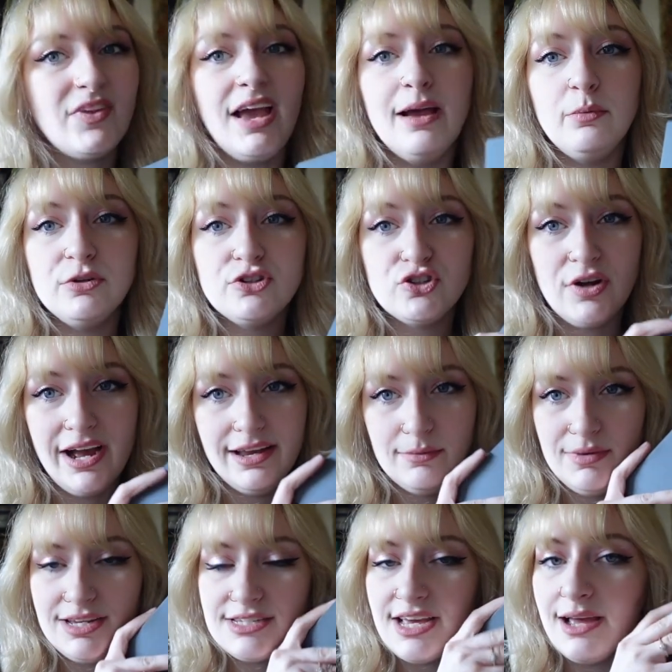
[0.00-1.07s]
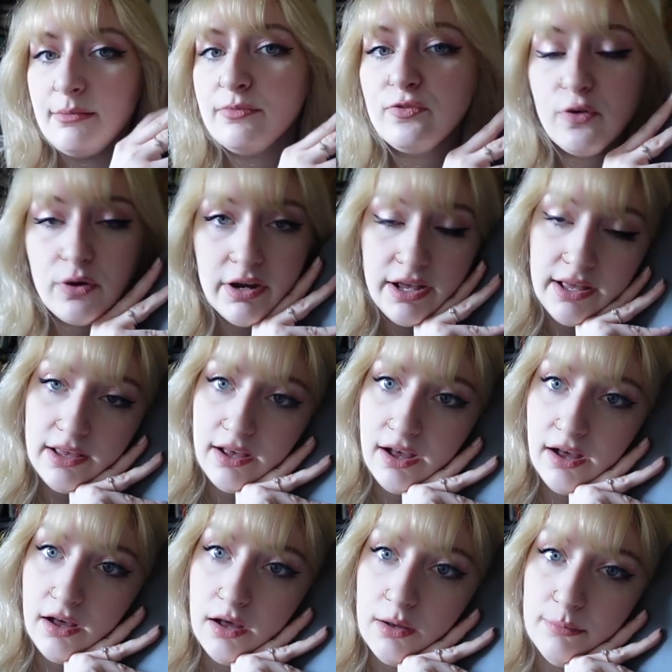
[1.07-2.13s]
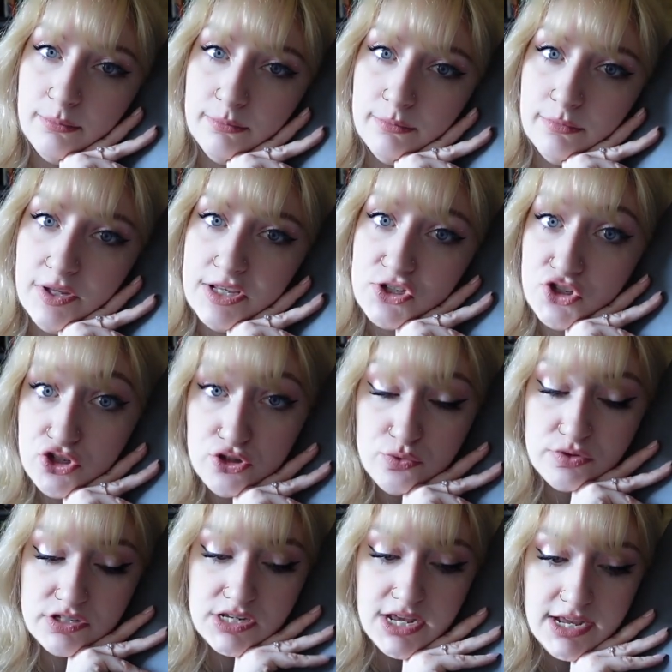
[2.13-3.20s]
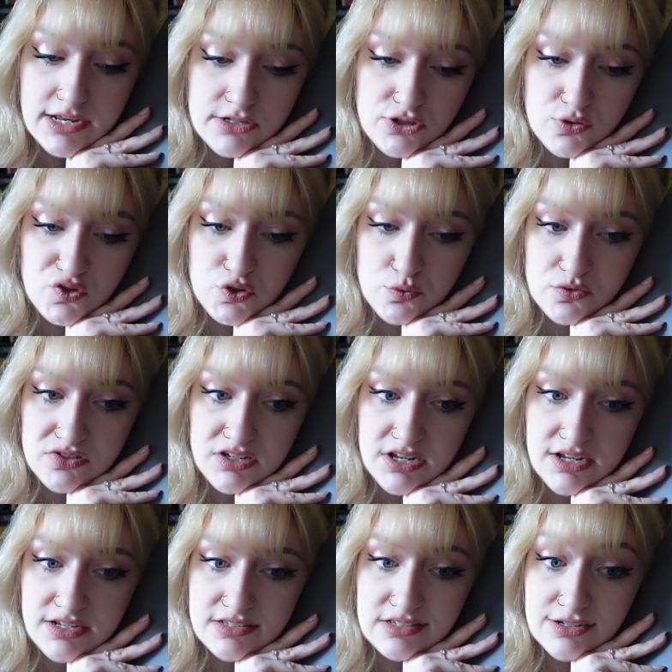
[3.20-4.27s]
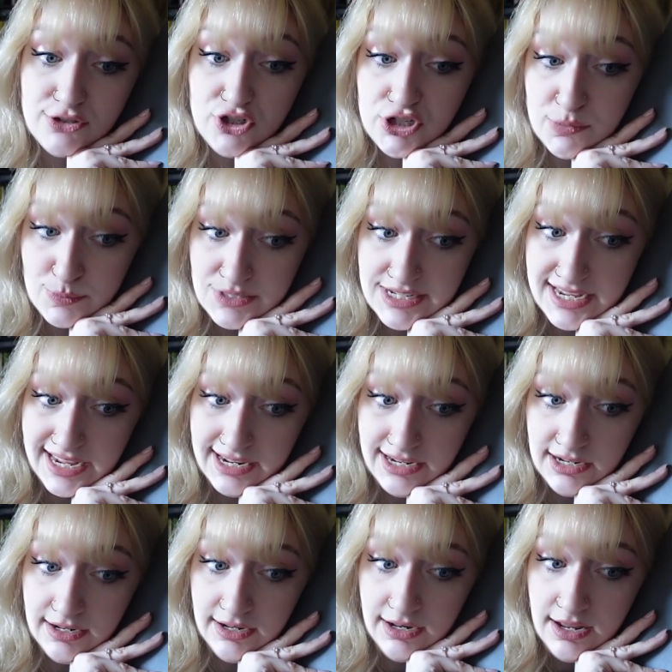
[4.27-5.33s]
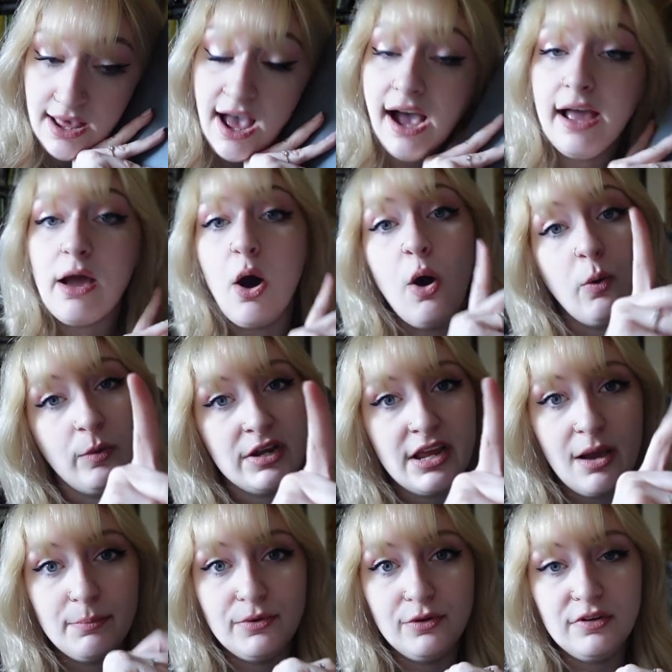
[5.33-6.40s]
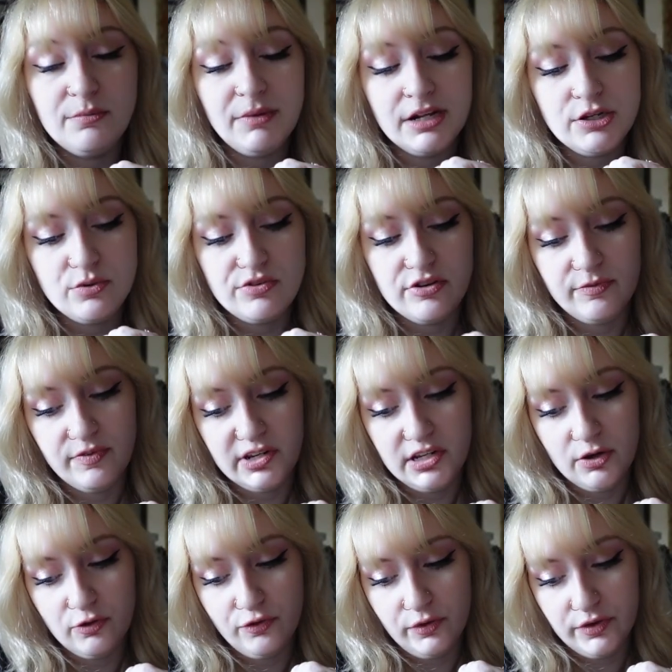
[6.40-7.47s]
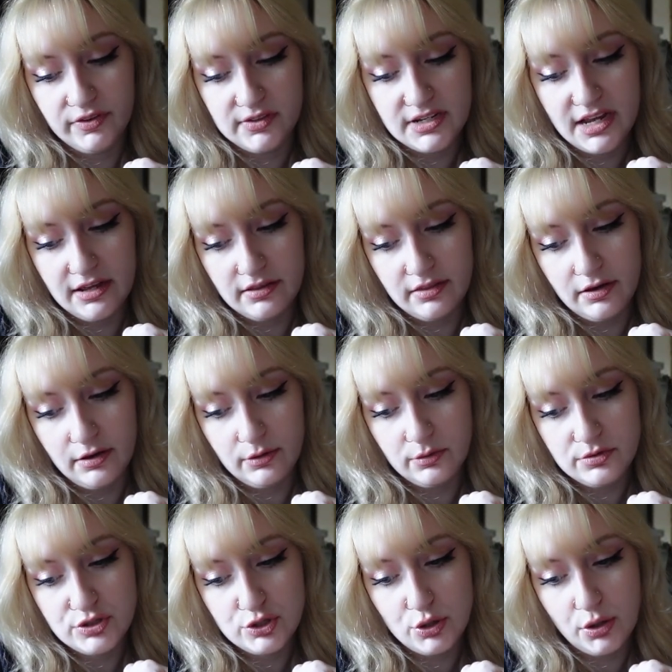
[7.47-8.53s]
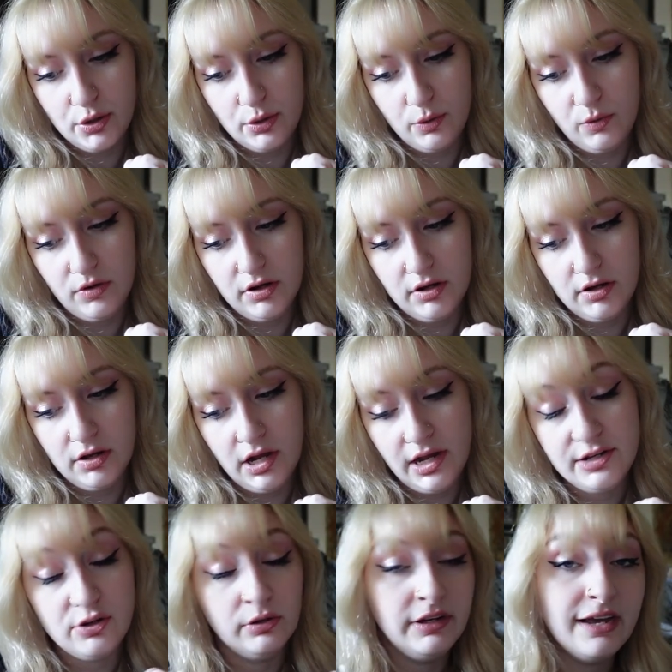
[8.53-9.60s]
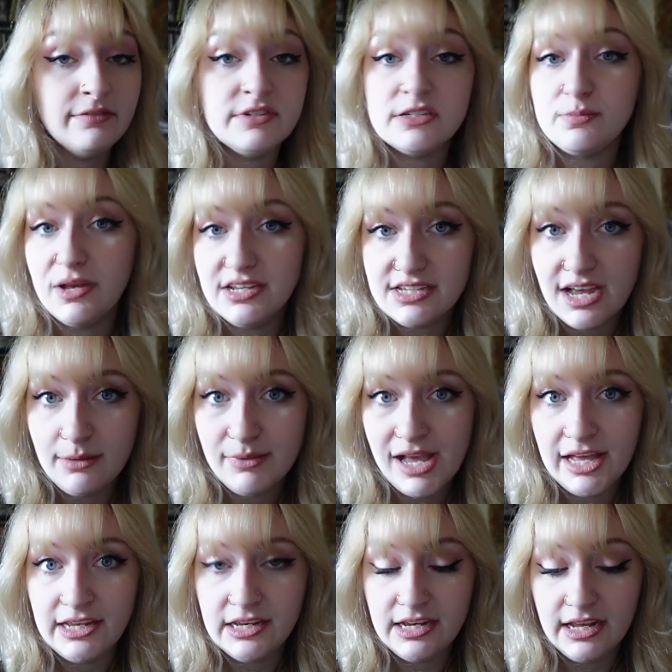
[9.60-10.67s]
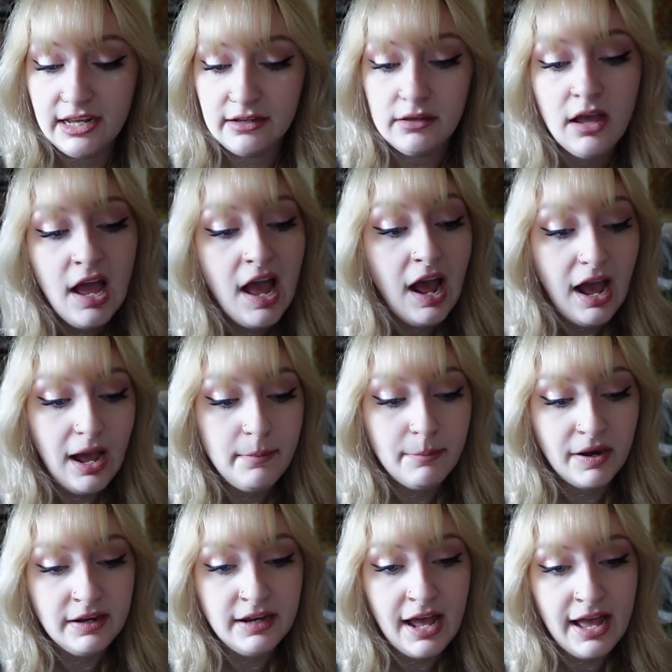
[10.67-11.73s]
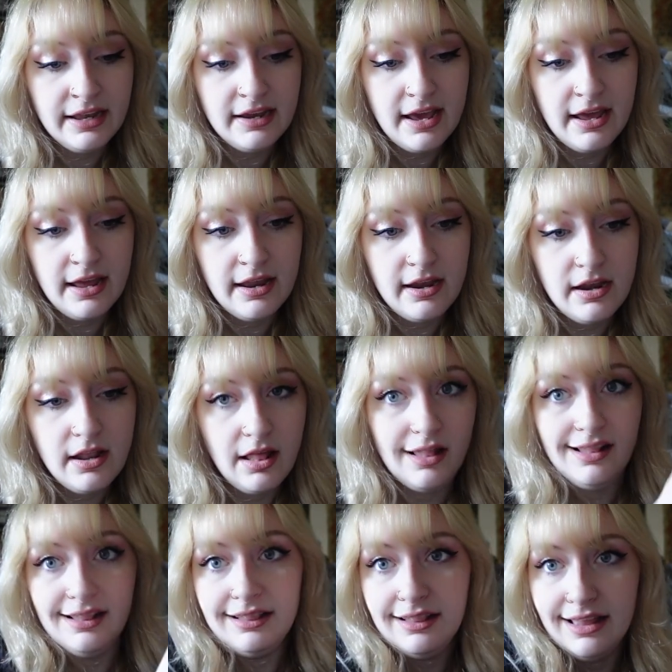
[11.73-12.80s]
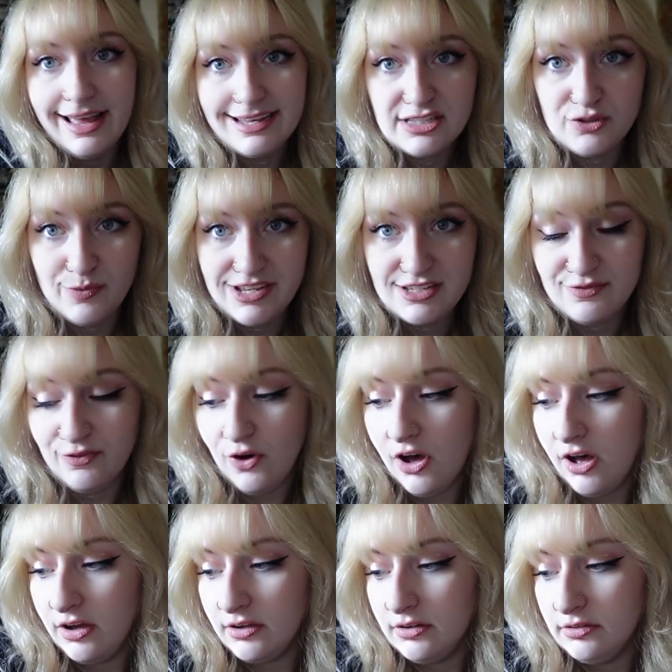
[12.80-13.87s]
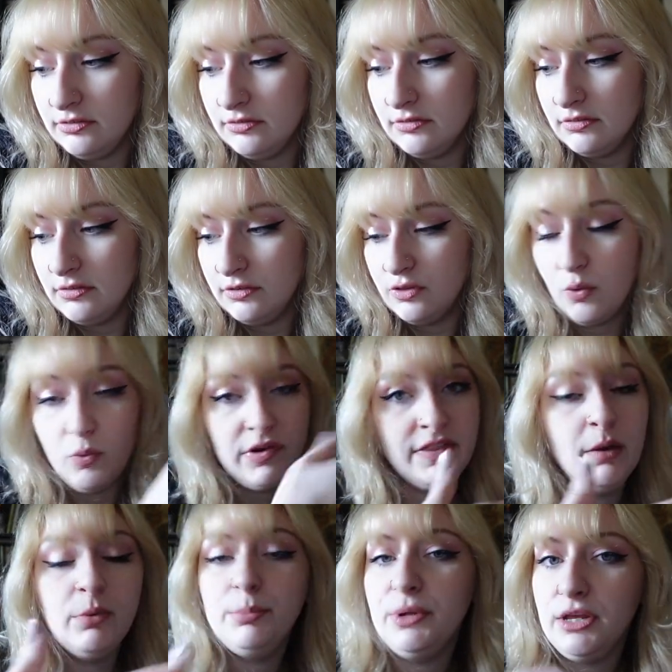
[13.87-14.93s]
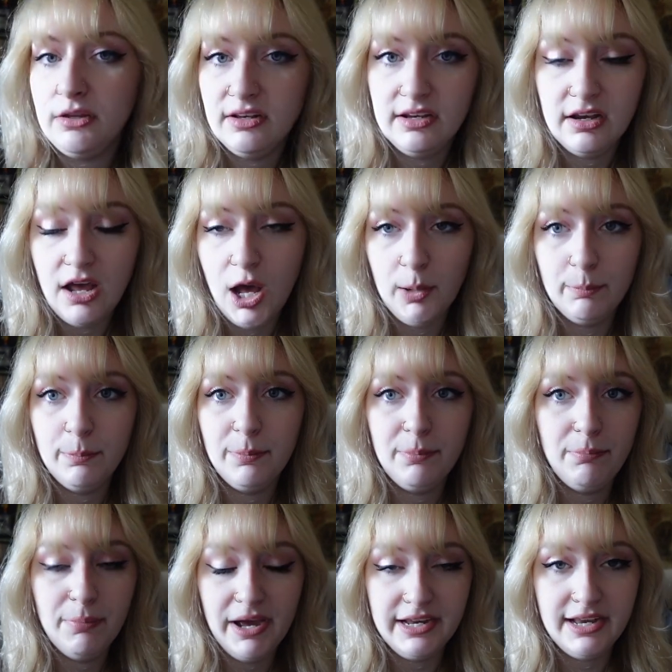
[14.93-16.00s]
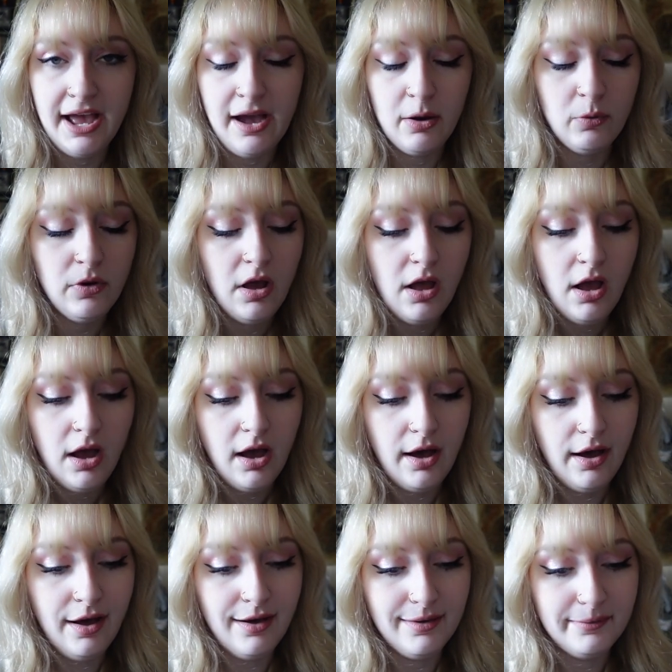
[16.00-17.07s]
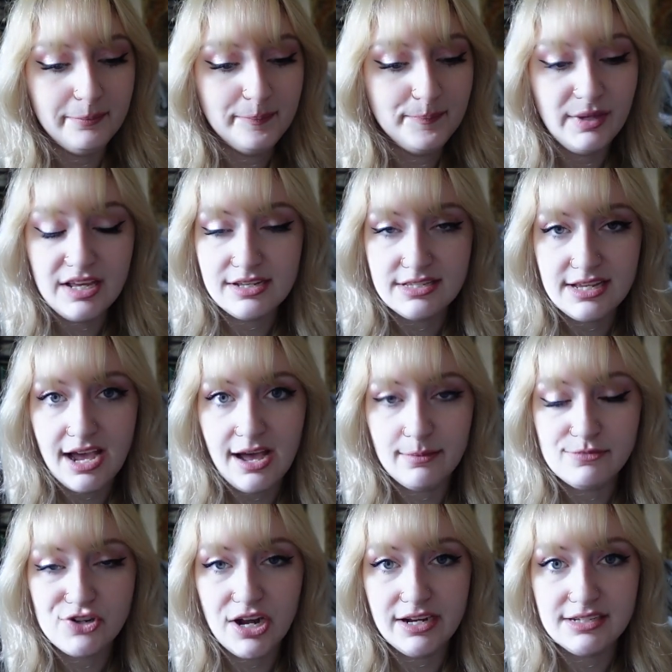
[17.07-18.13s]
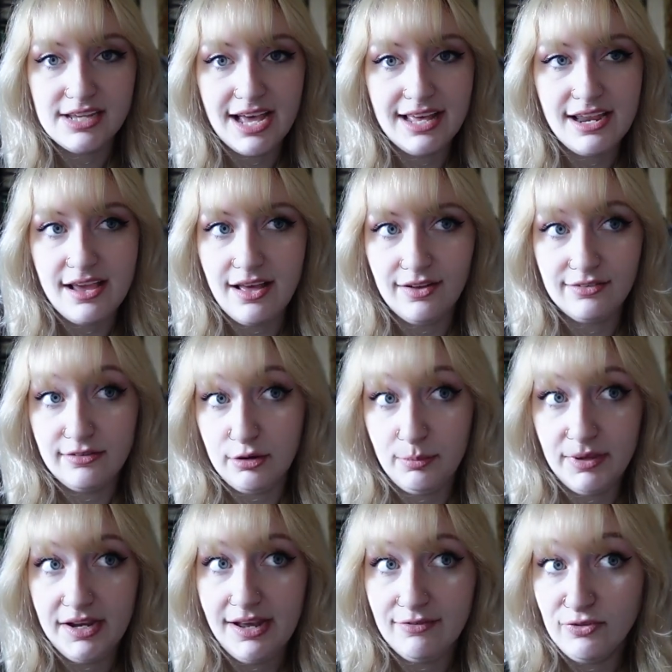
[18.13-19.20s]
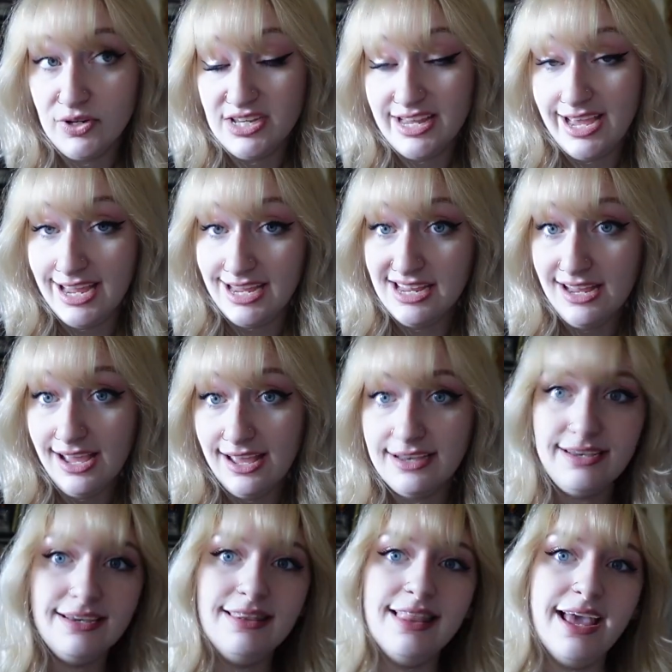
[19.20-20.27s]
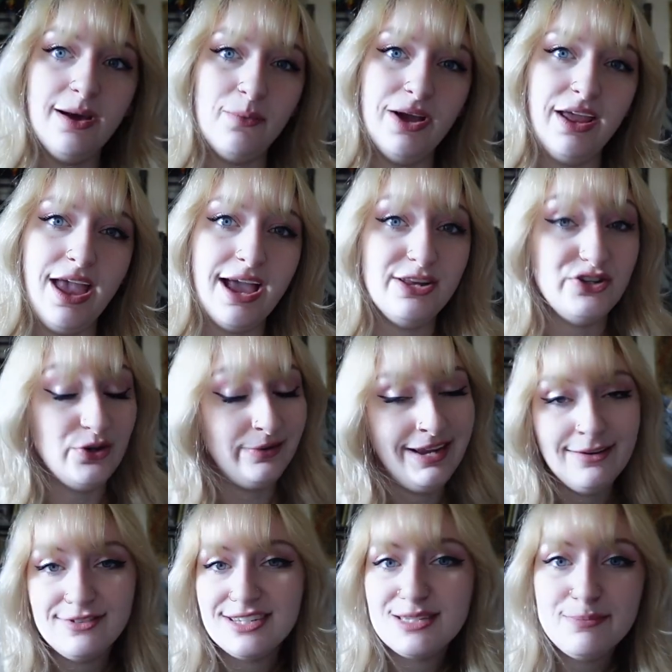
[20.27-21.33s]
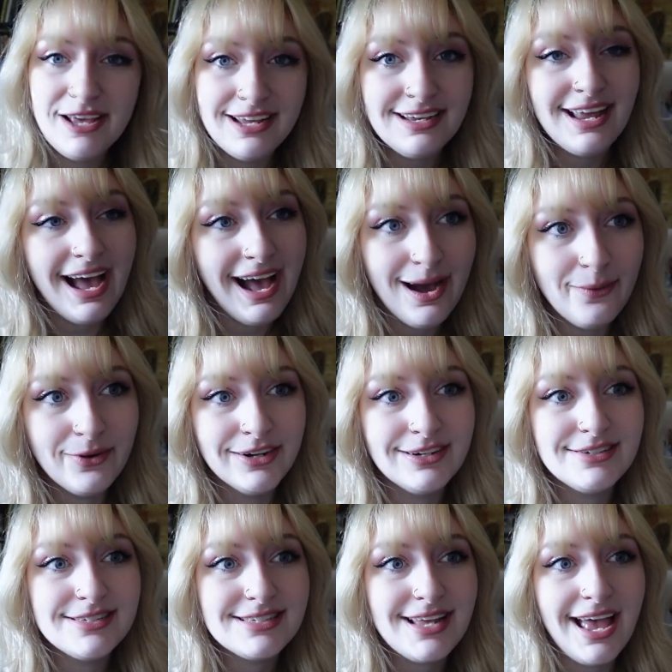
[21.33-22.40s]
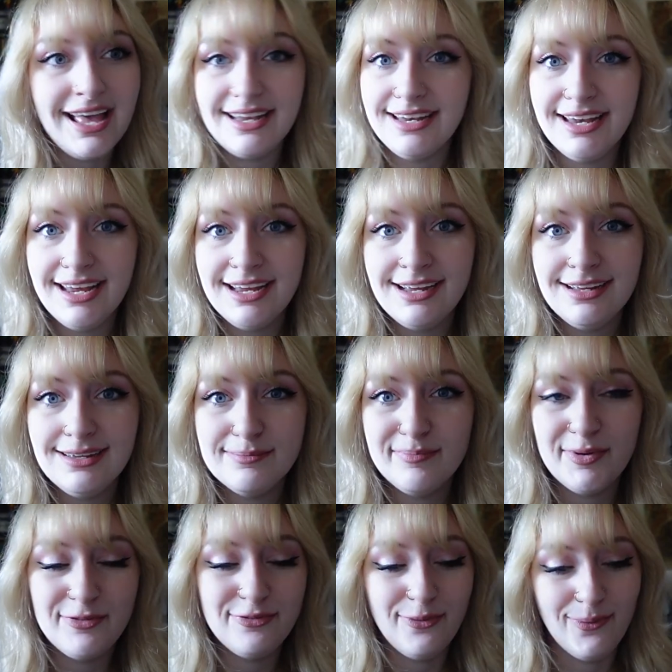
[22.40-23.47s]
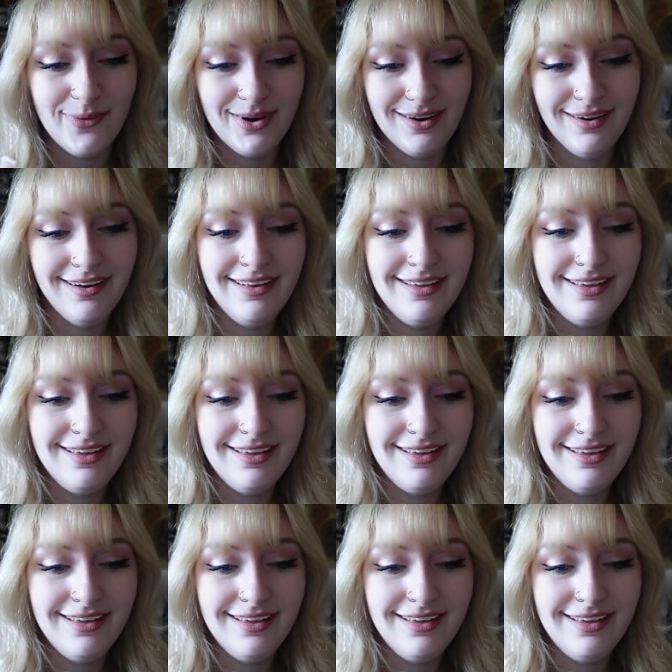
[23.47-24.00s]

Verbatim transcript: I will try to make time for it. Um, it's Tuesday, so Tuesday's a gym day. I already uploaded my YouTube video for the day though, so I don't have to spend time editing. I might edit last week's vlog, the one that would be up by now. Um, because yeah, I'm trying to edit a little bit every day and that way I don't have to spend hours editing before